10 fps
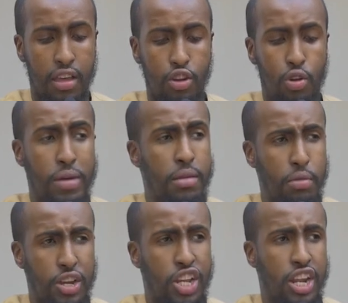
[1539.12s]
Nu'man ibn
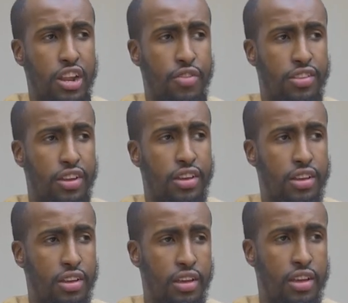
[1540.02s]
Bashir narrated,
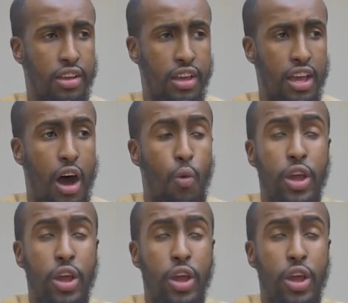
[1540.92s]
Are